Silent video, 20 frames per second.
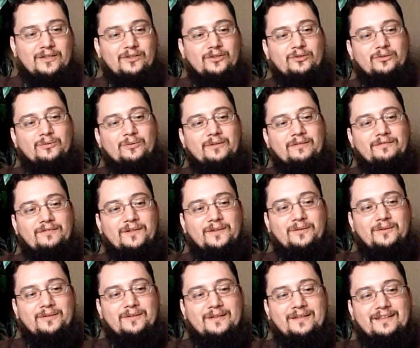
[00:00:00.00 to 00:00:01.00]
to
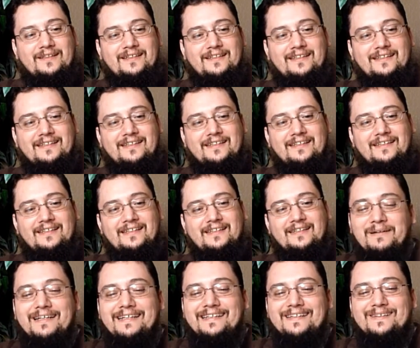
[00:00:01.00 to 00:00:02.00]
review it
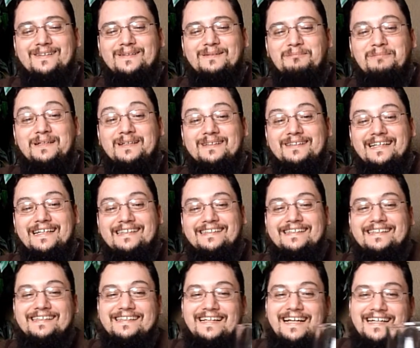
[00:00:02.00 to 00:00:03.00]
in my new beer
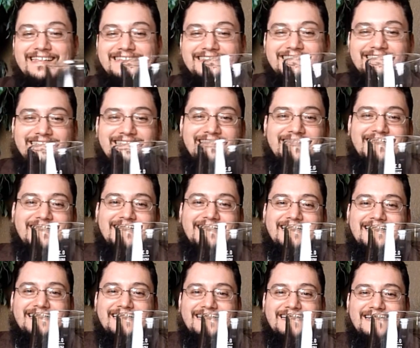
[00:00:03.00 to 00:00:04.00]
tasting glass
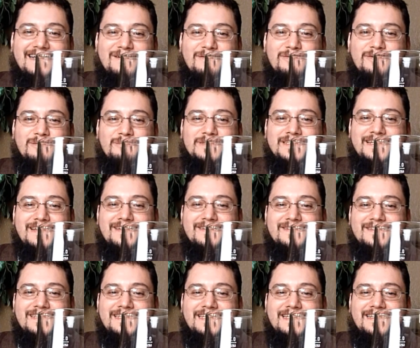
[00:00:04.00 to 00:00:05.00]
from
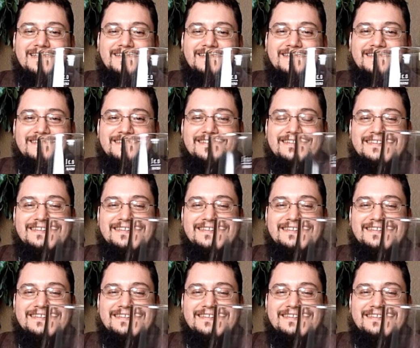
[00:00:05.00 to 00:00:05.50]
Southern Tier.